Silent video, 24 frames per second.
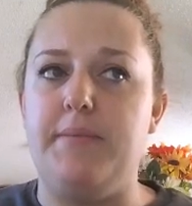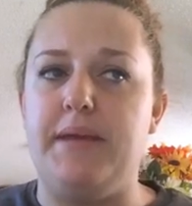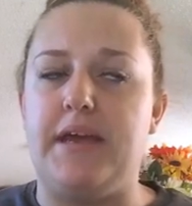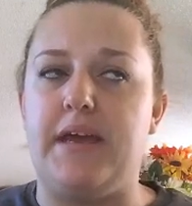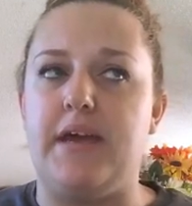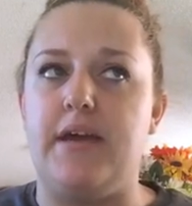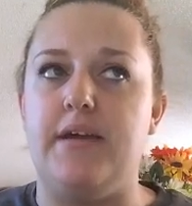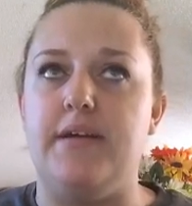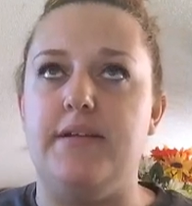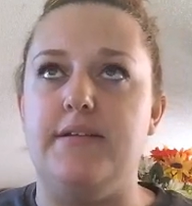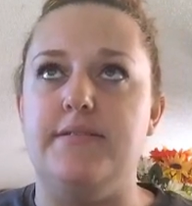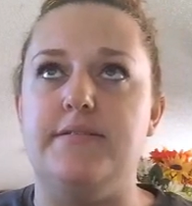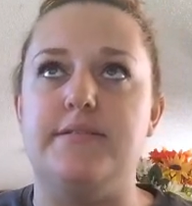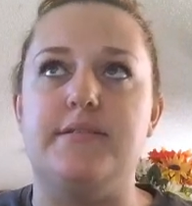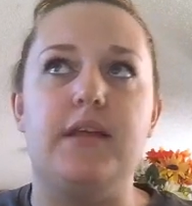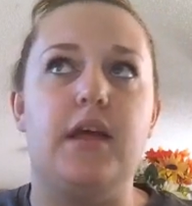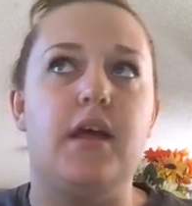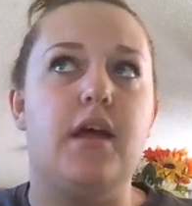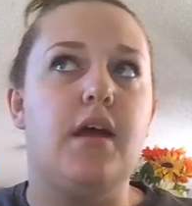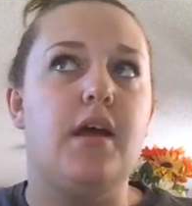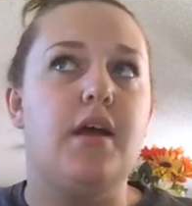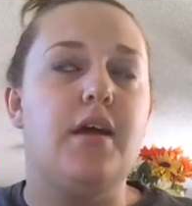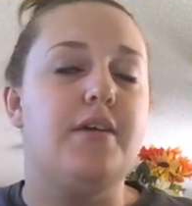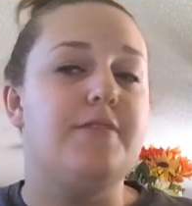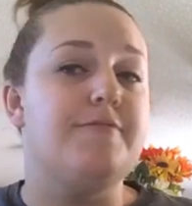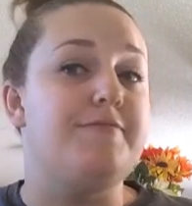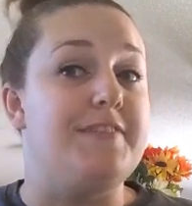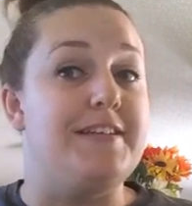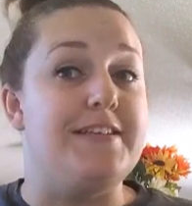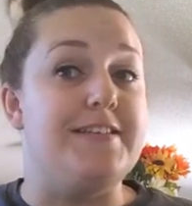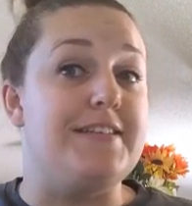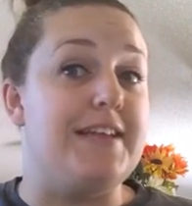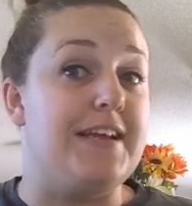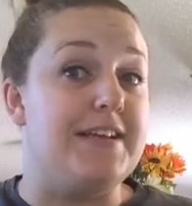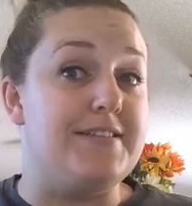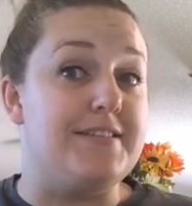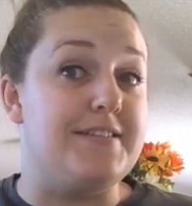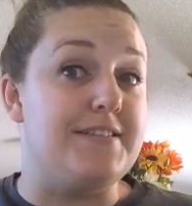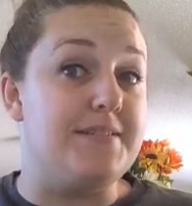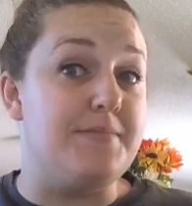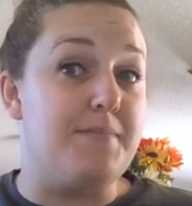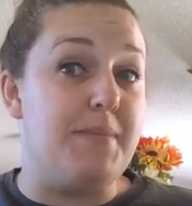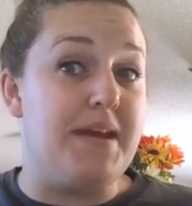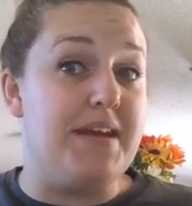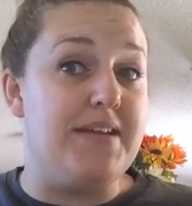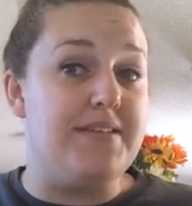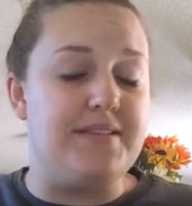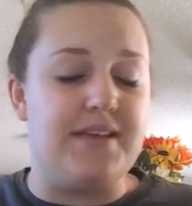Because VCS is
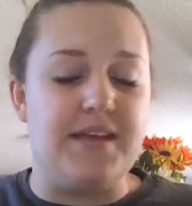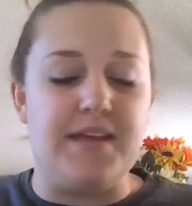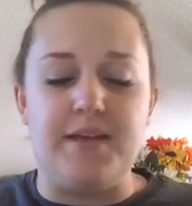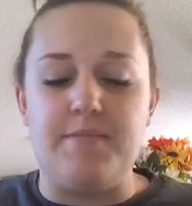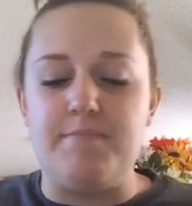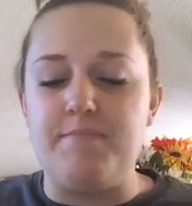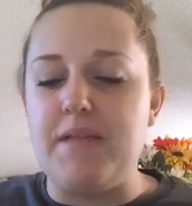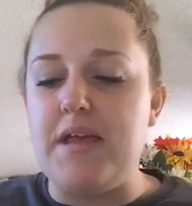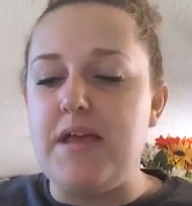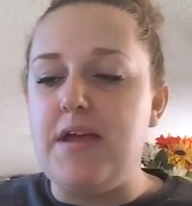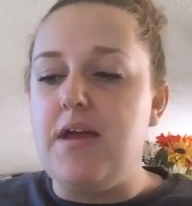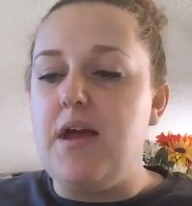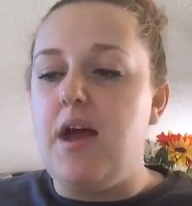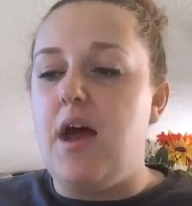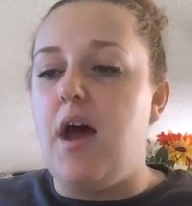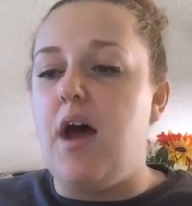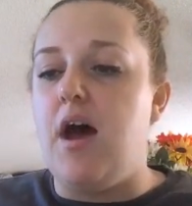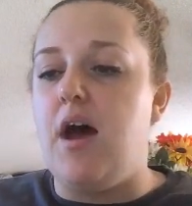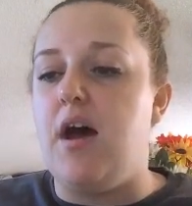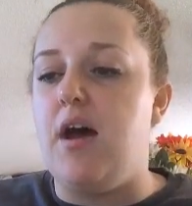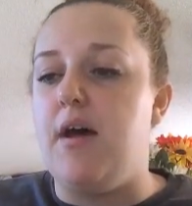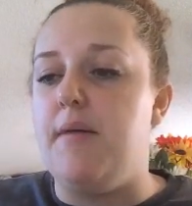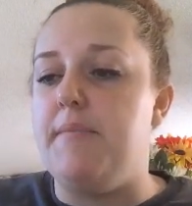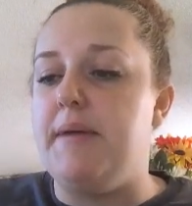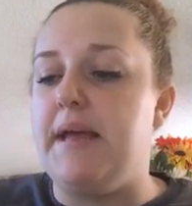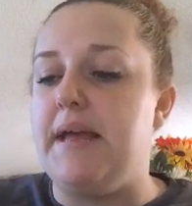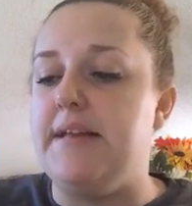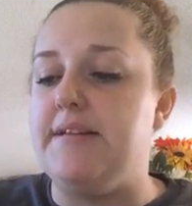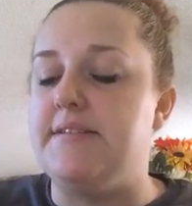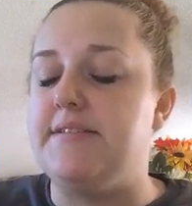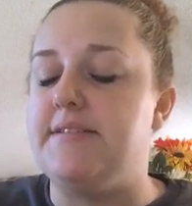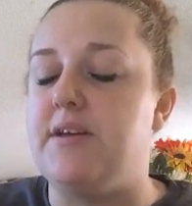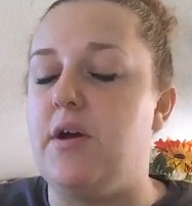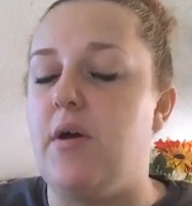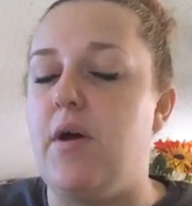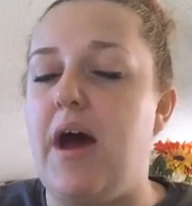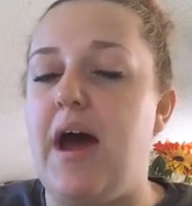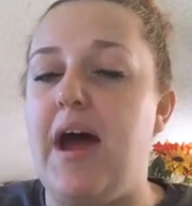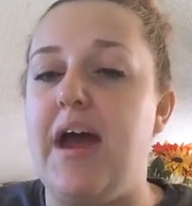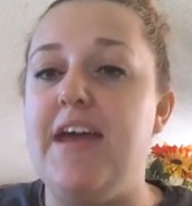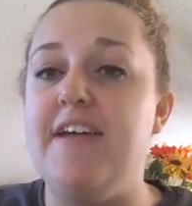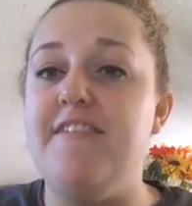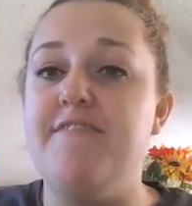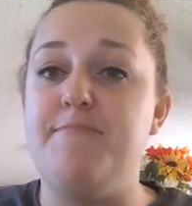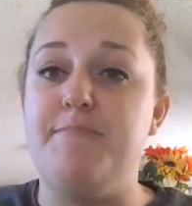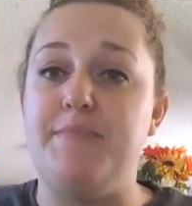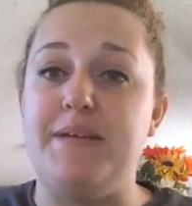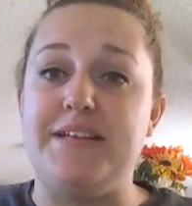amazing, and so I
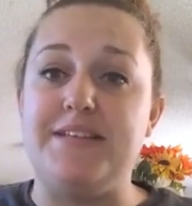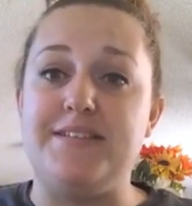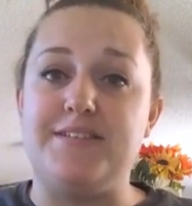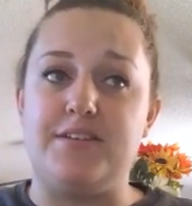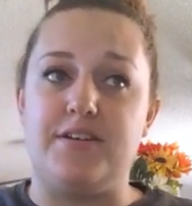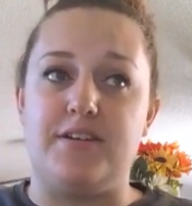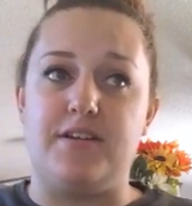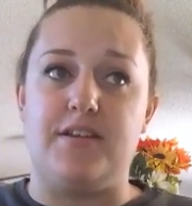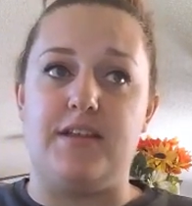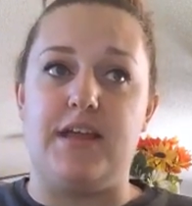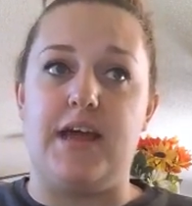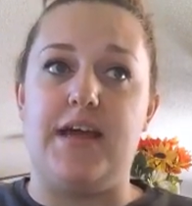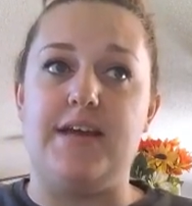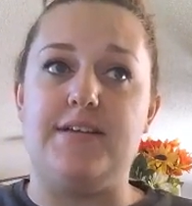have missed her